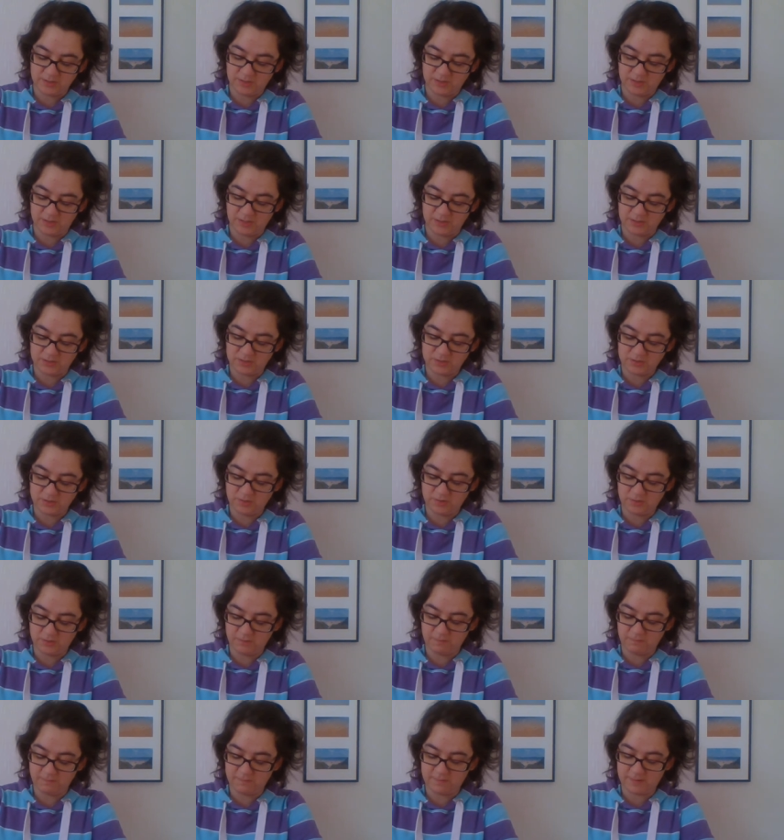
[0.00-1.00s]
you need
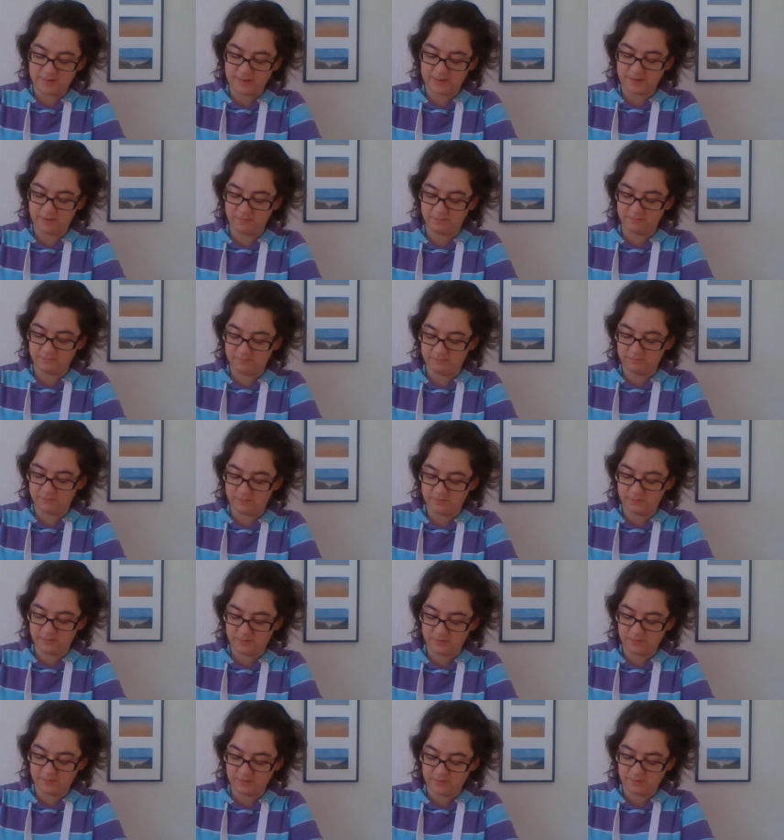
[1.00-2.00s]
two
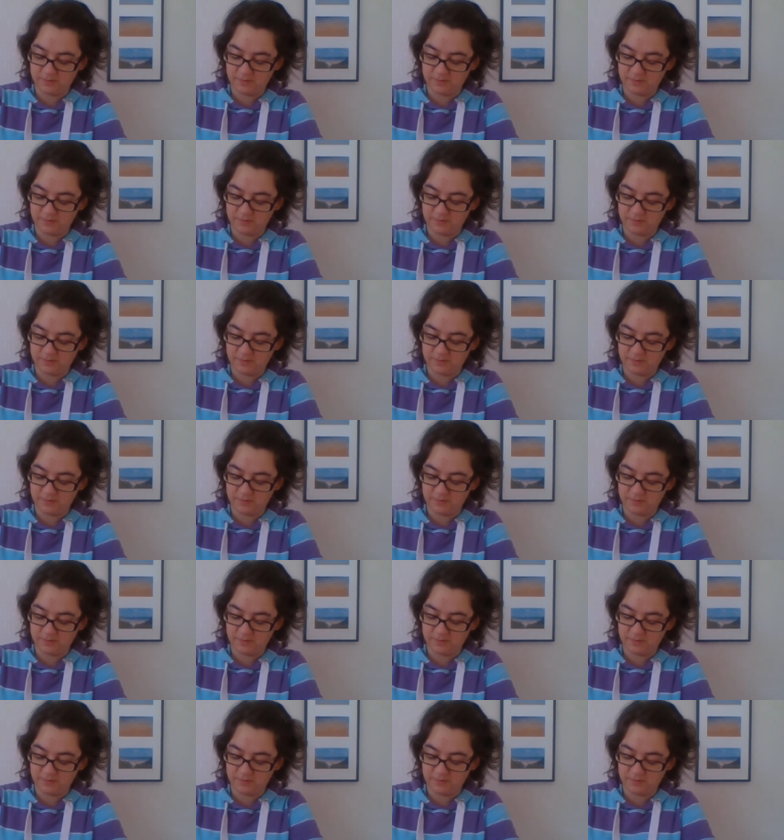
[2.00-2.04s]
round